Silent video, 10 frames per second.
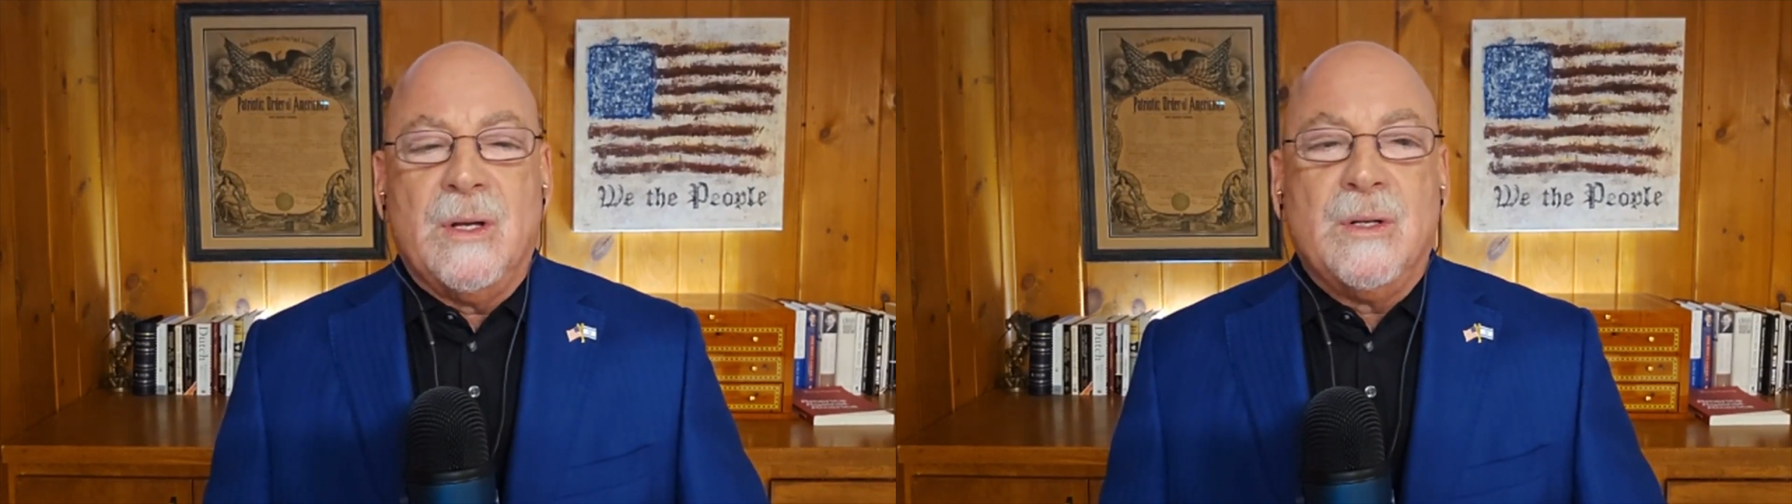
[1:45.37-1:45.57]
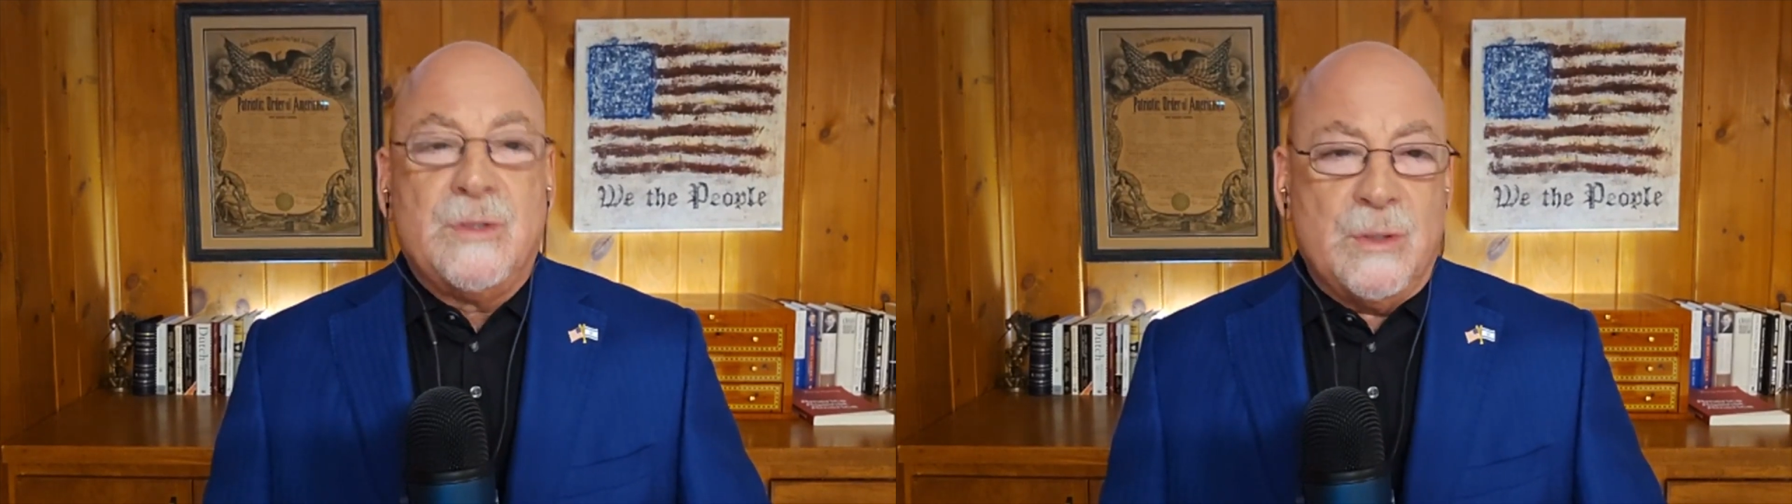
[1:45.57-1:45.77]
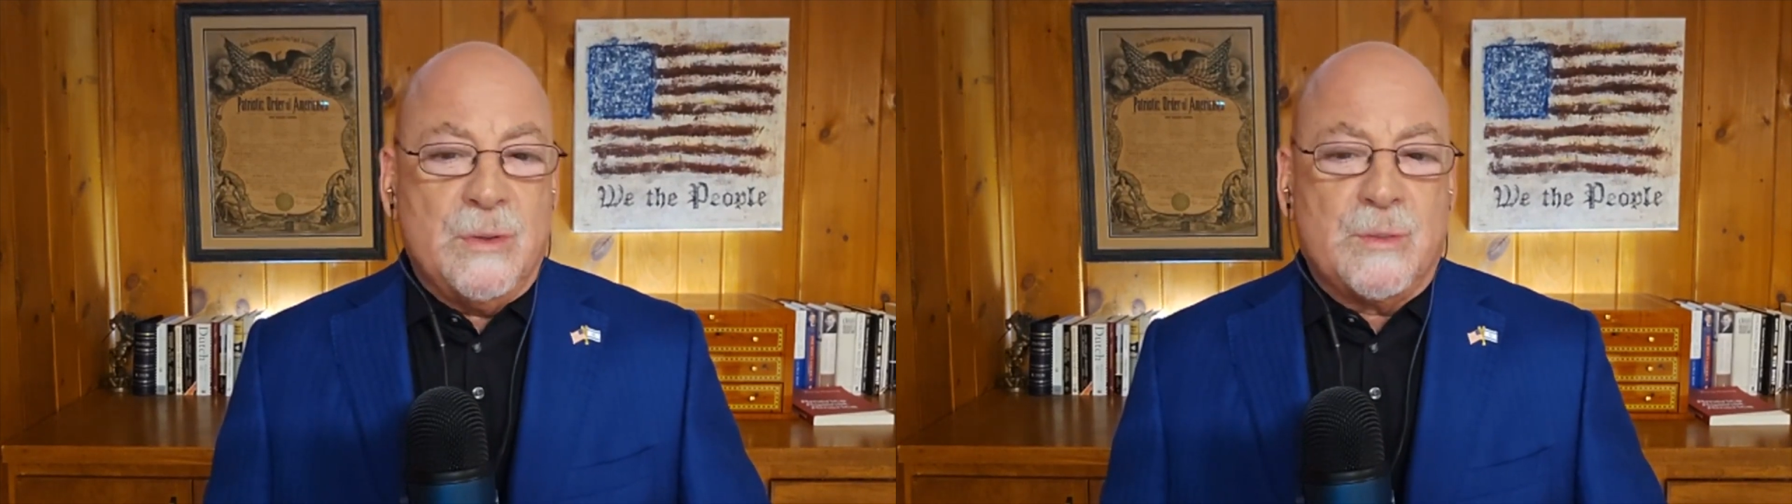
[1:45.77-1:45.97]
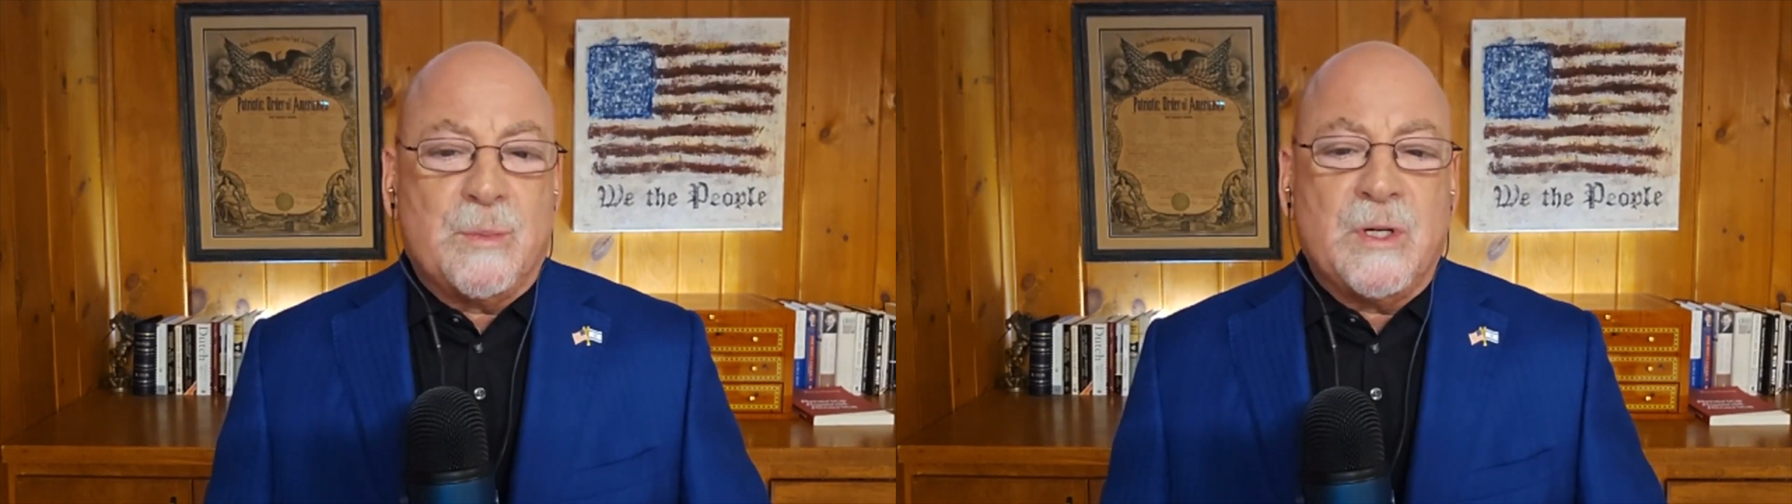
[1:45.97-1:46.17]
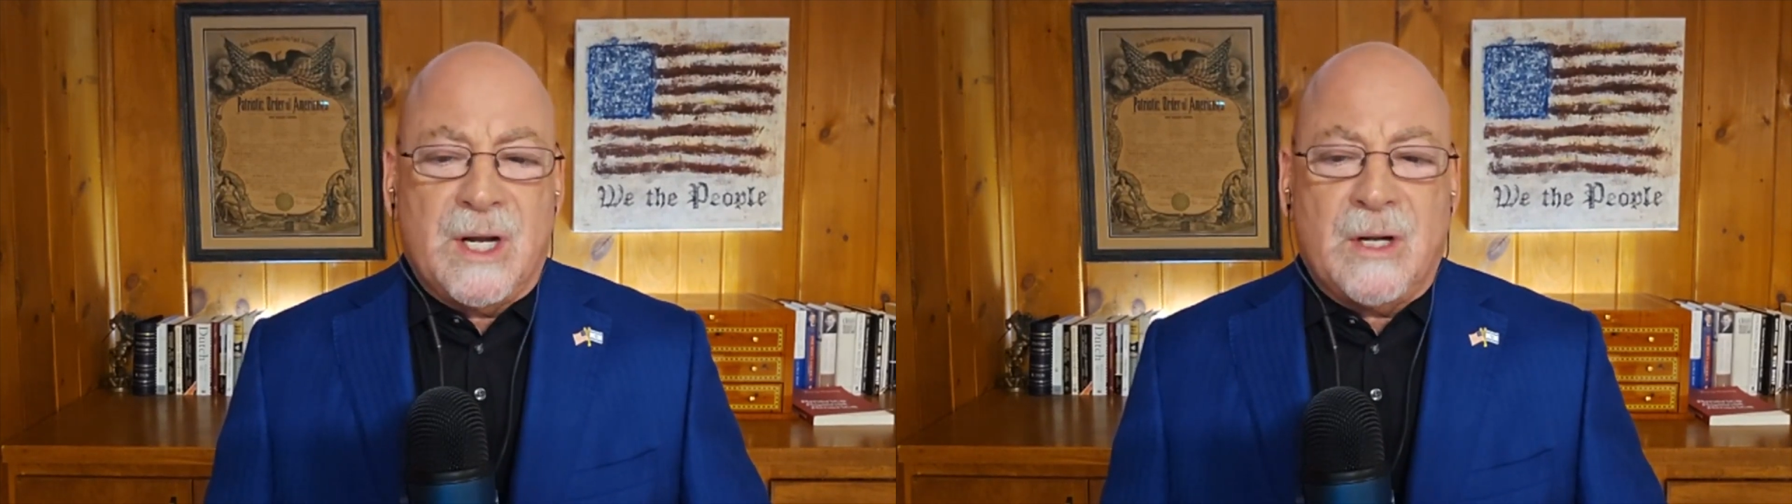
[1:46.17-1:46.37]
Jews,
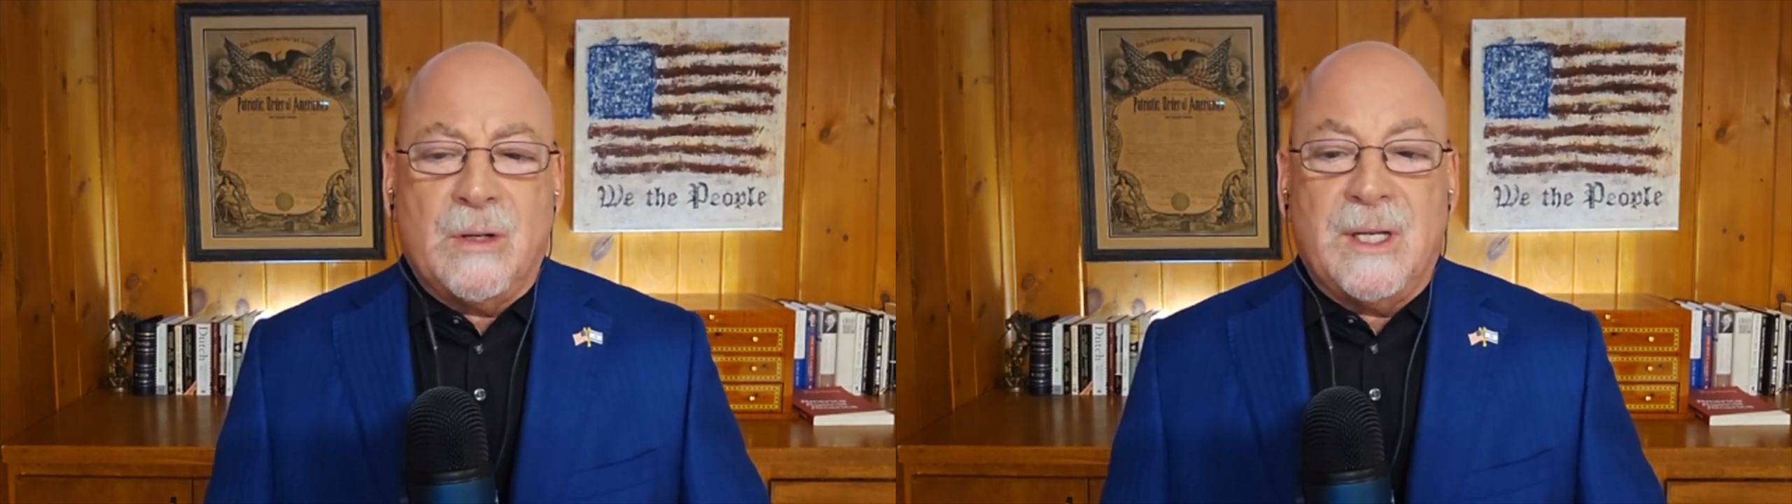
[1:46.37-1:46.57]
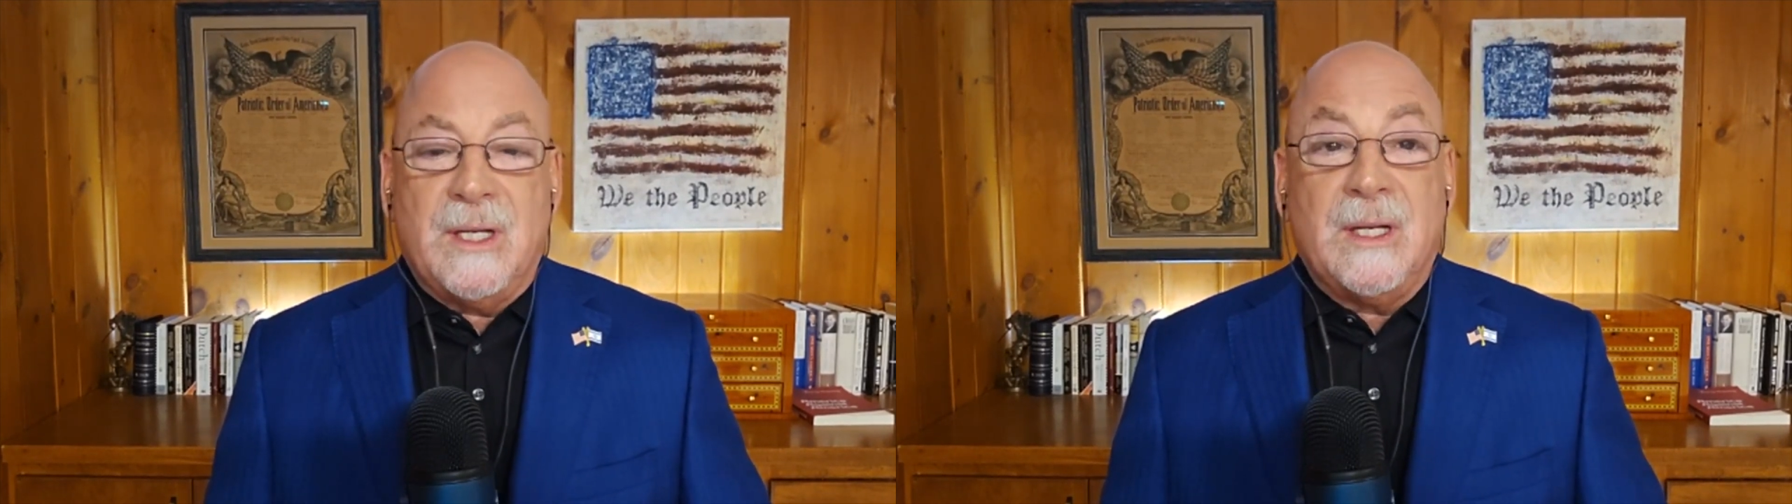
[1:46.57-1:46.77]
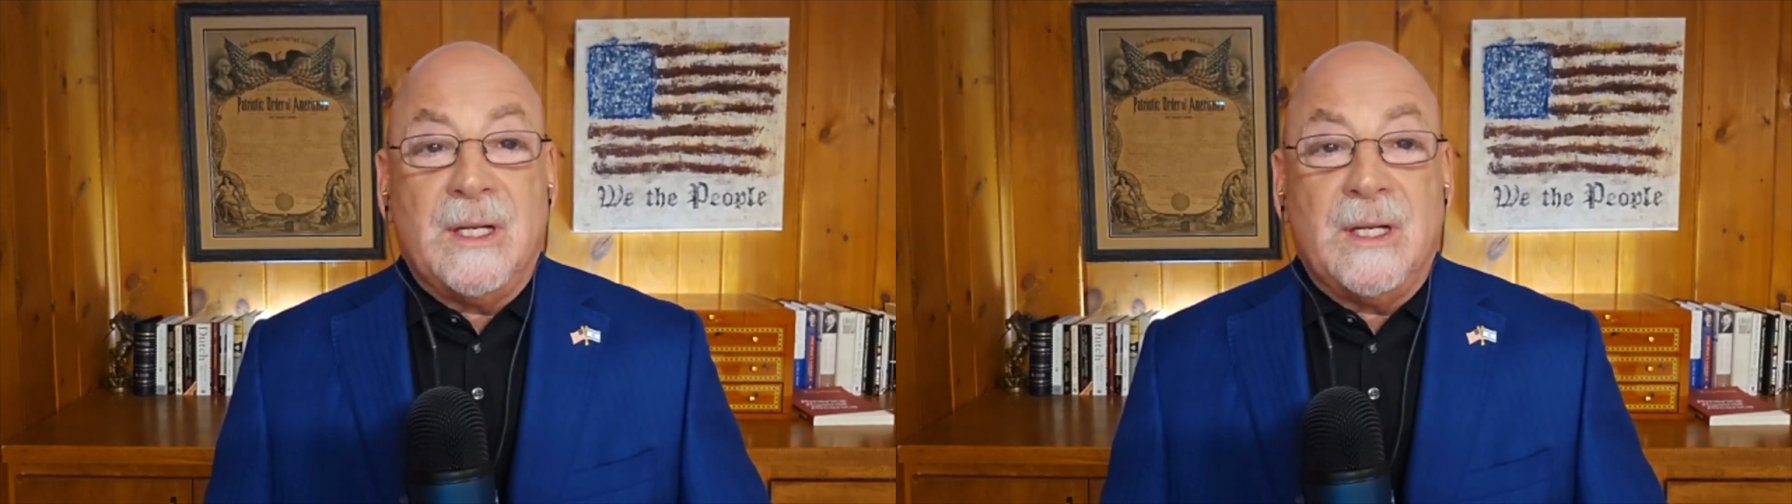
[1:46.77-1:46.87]
particularly